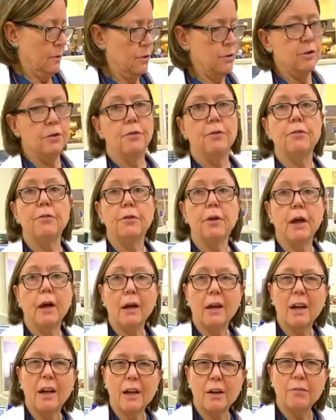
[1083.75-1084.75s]
She's
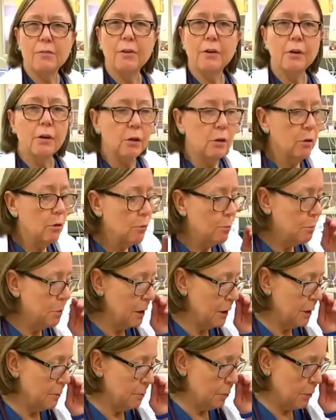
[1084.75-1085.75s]
uh, got a very low
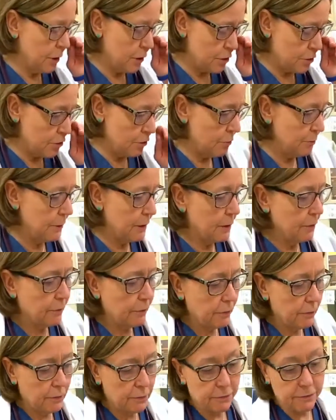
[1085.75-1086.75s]
blood pressure
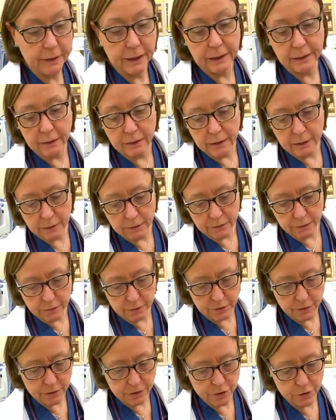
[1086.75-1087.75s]
because of the fact that
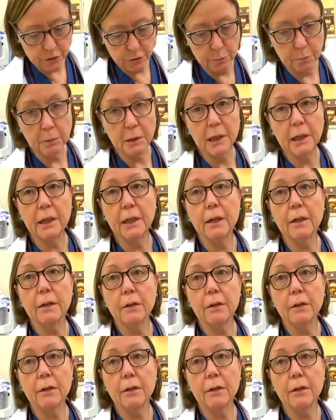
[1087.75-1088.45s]
she's bleeding